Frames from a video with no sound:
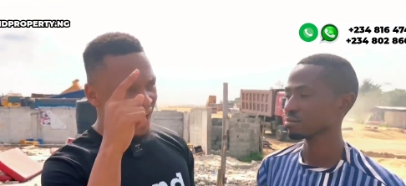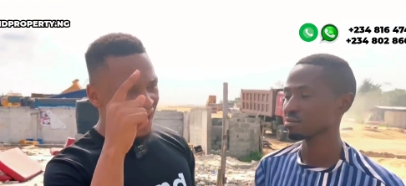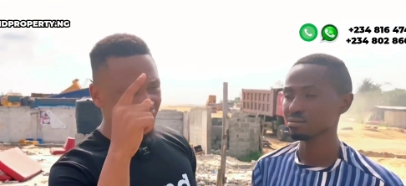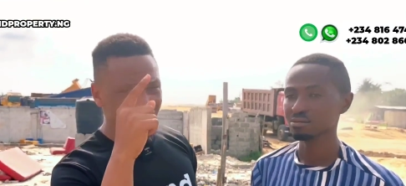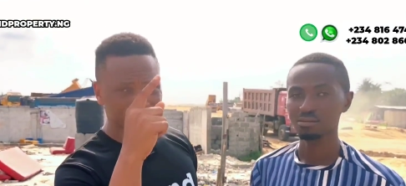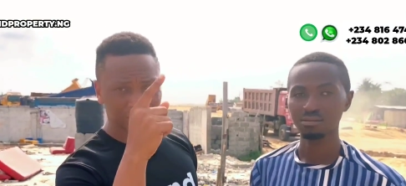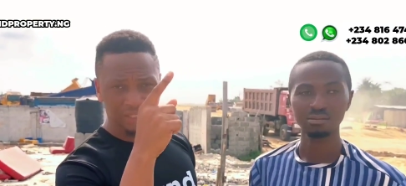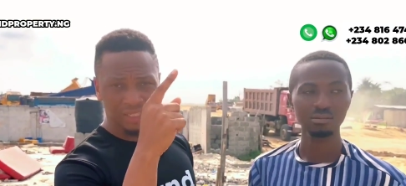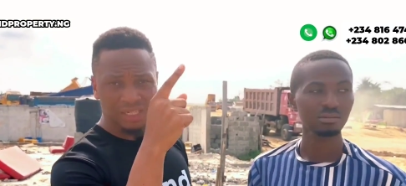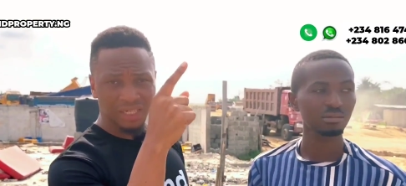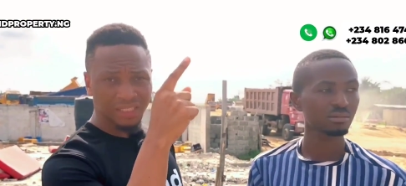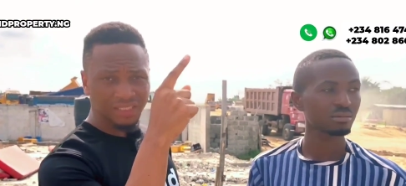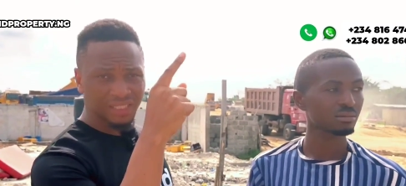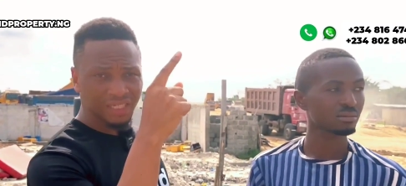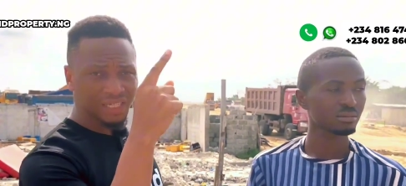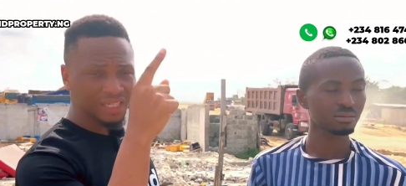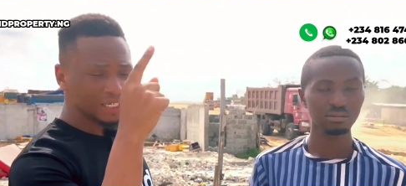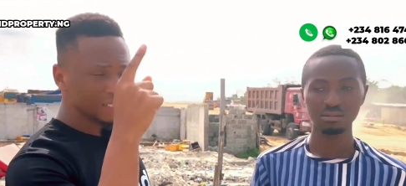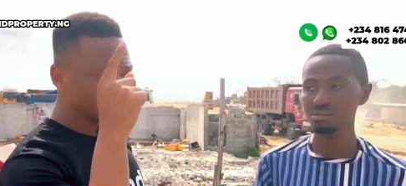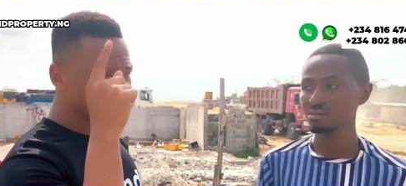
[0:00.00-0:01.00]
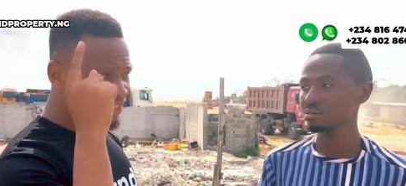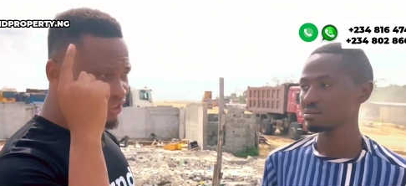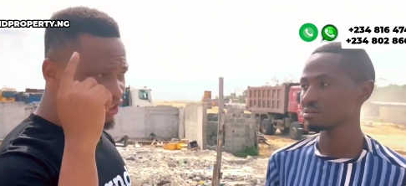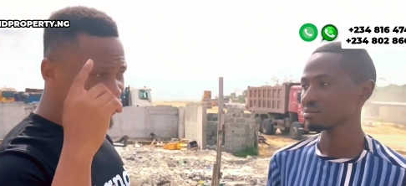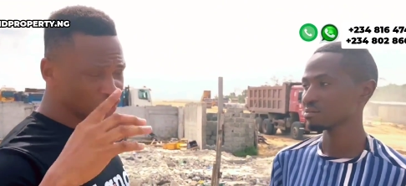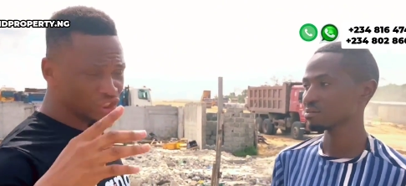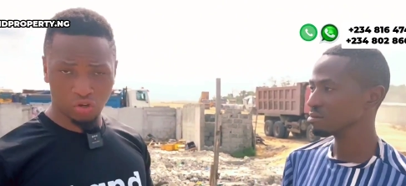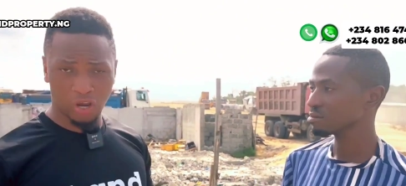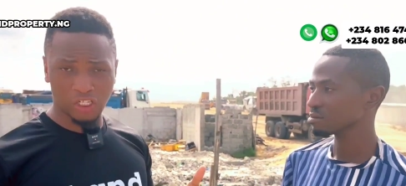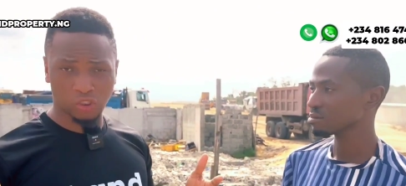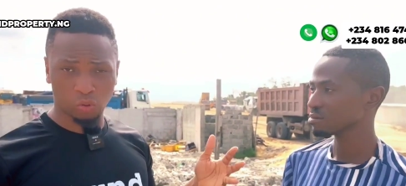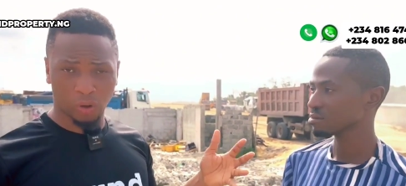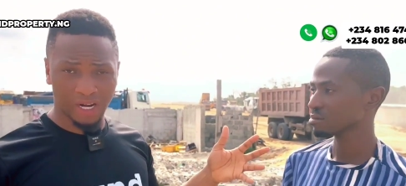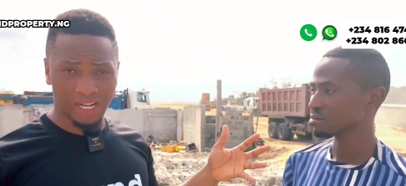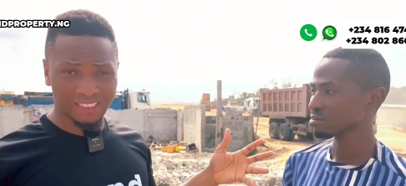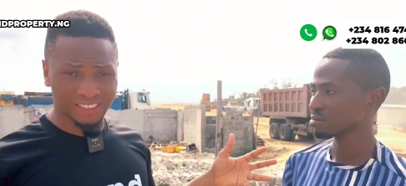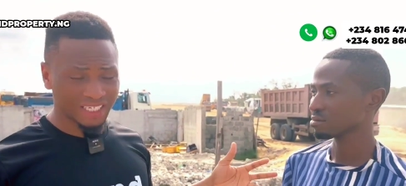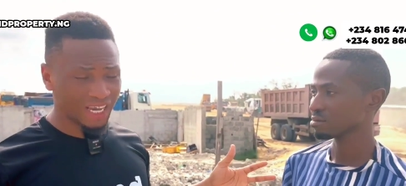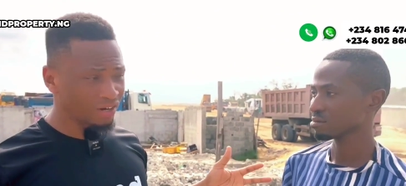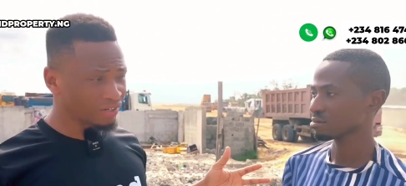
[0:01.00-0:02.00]
Speaker 1: have the, the newest one
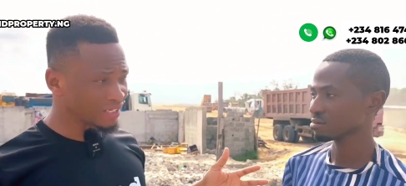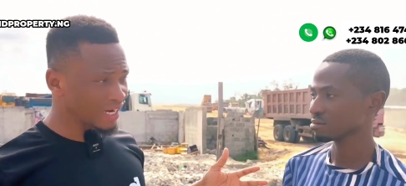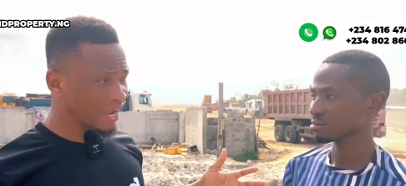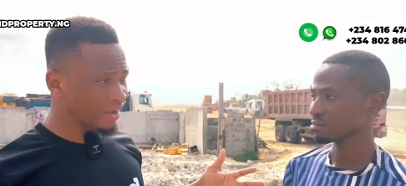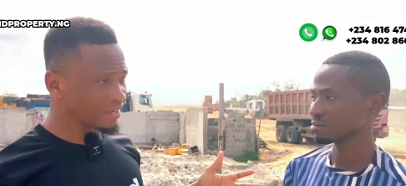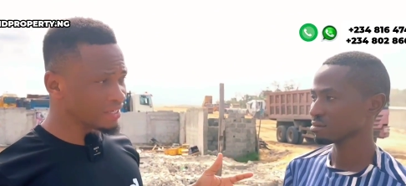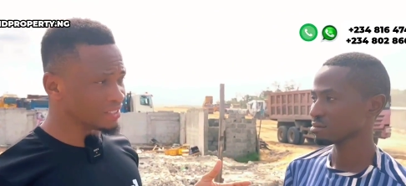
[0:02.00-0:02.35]
in town now